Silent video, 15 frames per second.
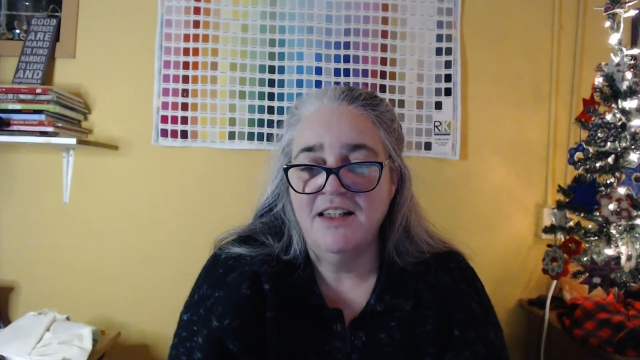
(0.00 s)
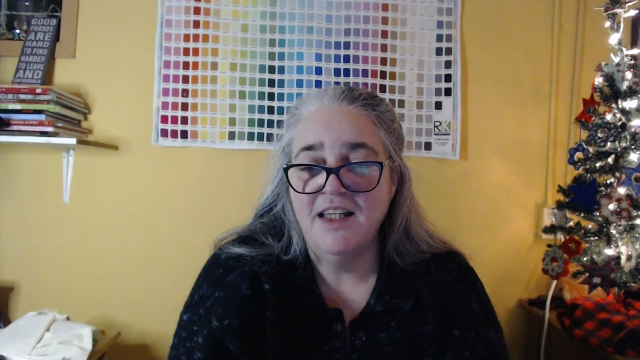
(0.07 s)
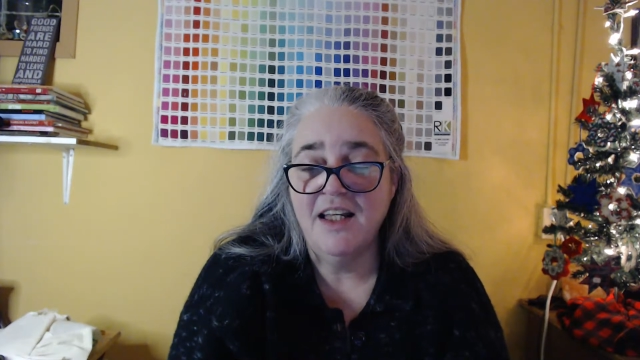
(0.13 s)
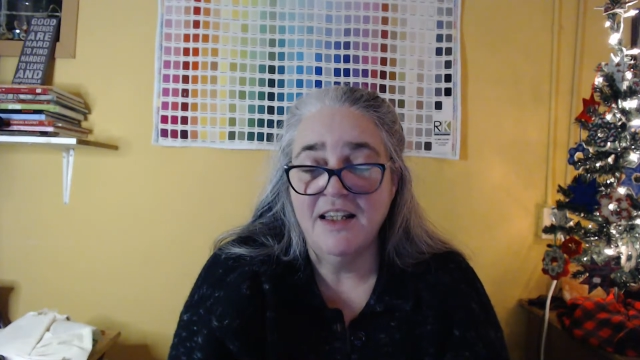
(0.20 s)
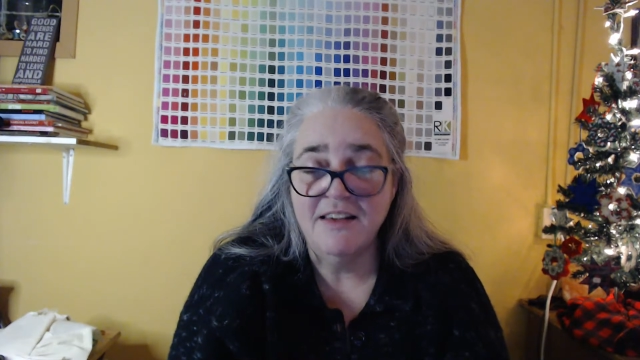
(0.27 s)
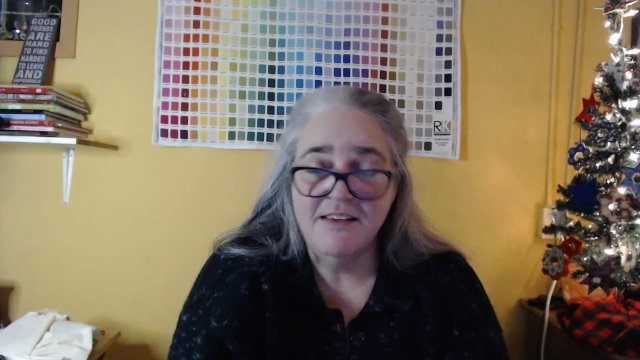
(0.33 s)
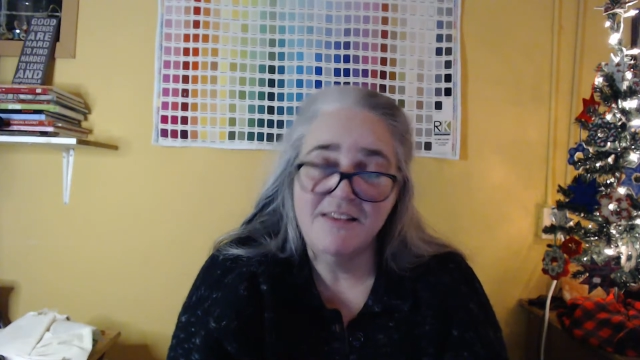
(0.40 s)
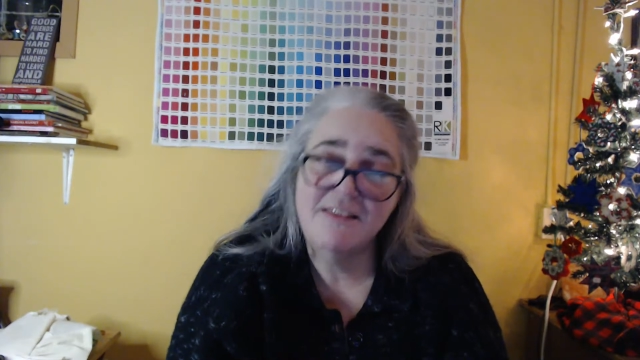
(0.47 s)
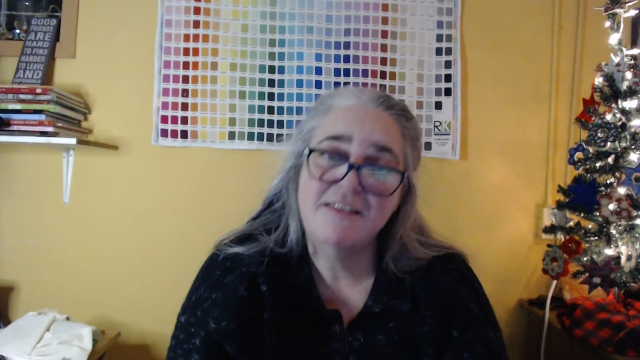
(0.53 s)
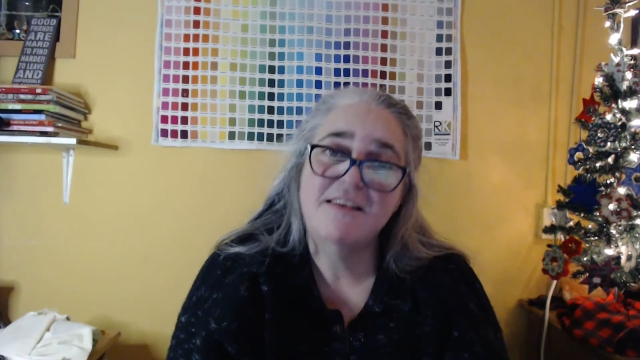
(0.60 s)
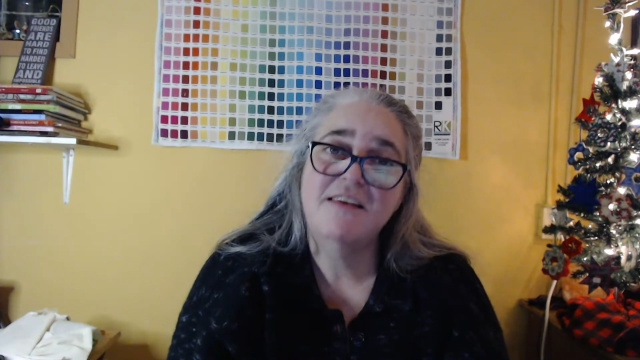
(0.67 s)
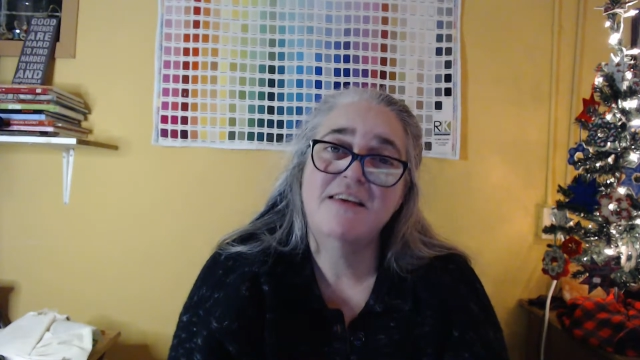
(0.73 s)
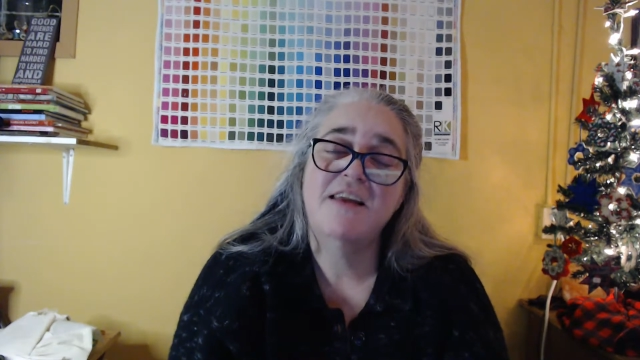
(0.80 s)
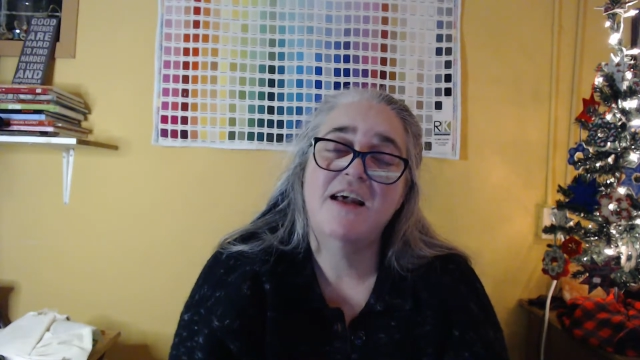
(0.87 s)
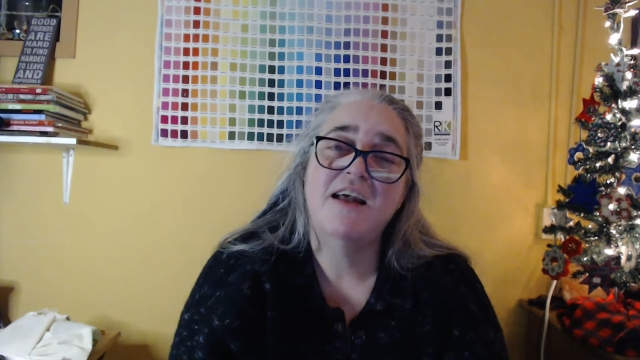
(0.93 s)
Yes,
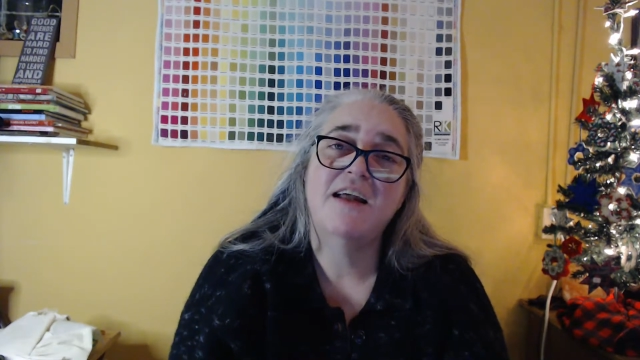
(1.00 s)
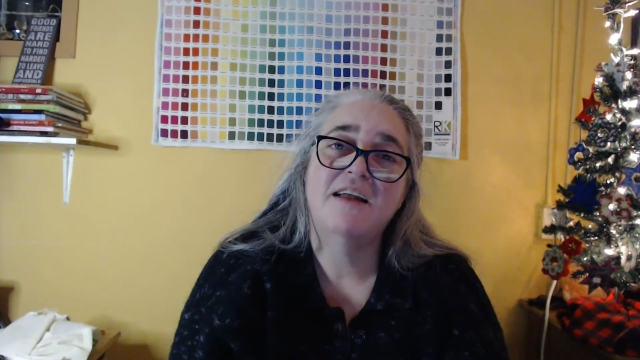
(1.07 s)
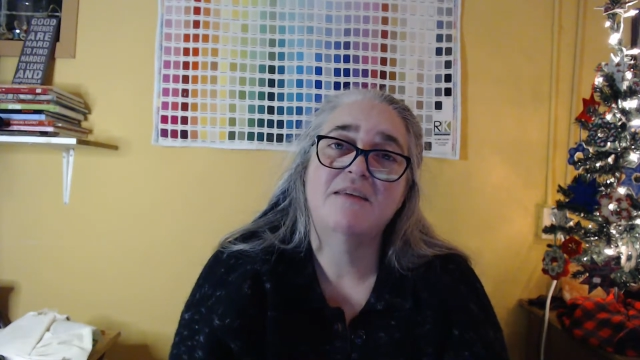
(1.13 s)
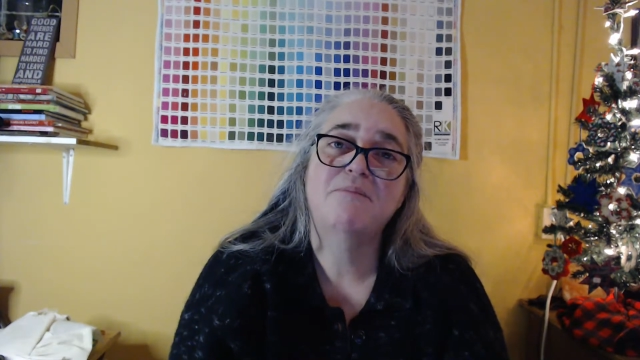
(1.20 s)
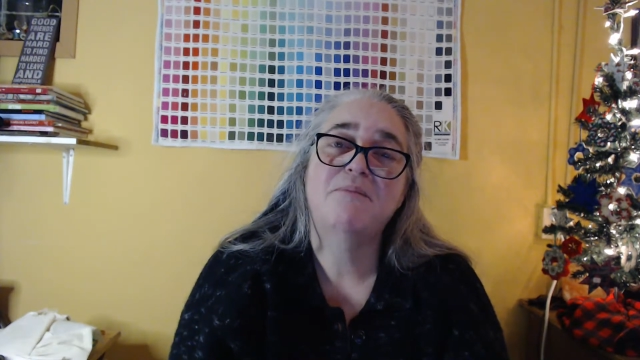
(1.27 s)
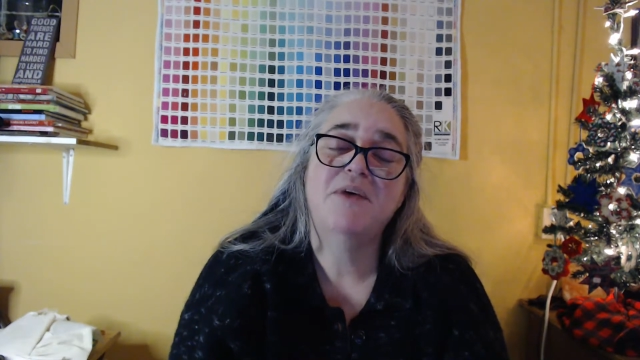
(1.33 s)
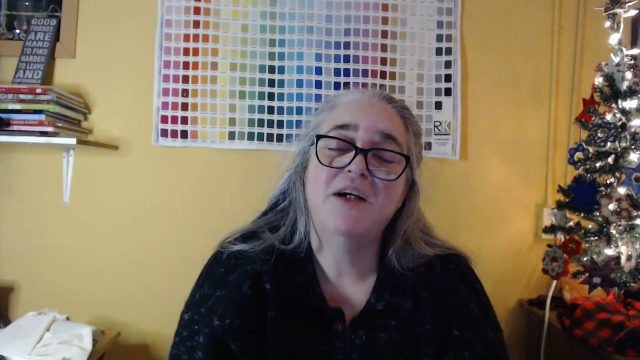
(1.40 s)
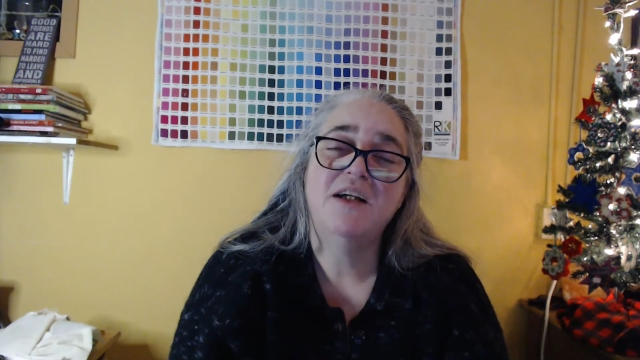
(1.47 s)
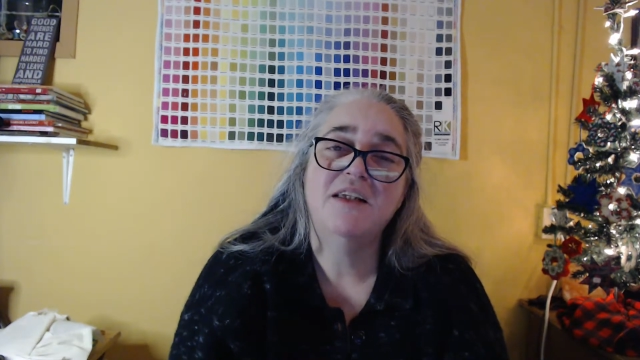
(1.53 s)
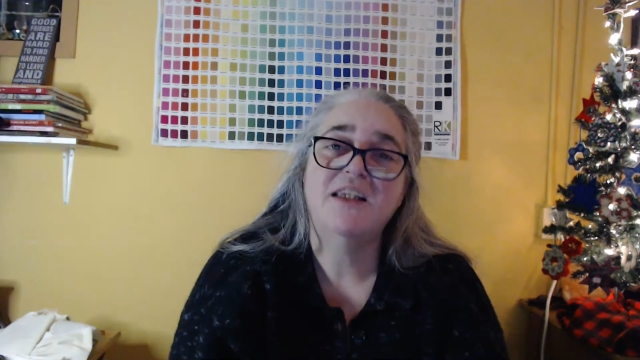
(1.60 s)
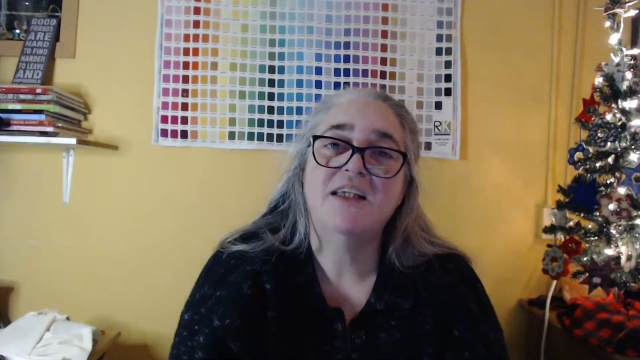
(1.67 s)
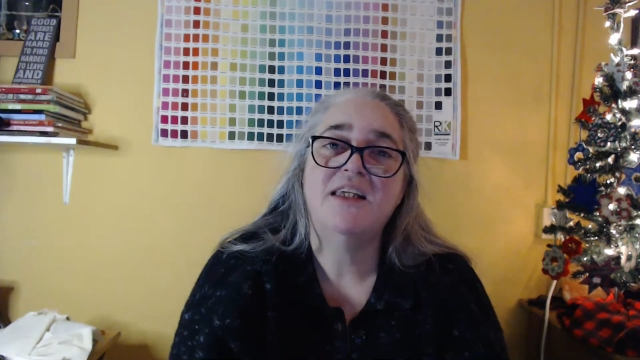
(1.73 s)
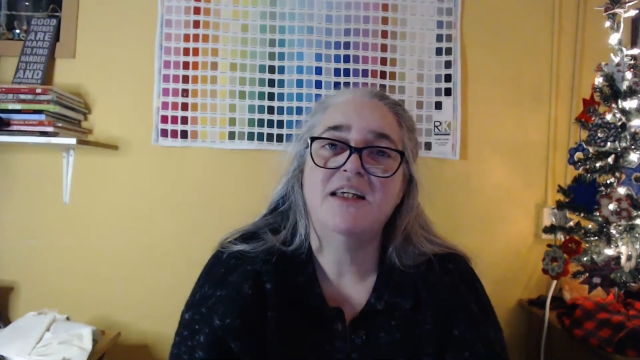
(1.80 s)
apparently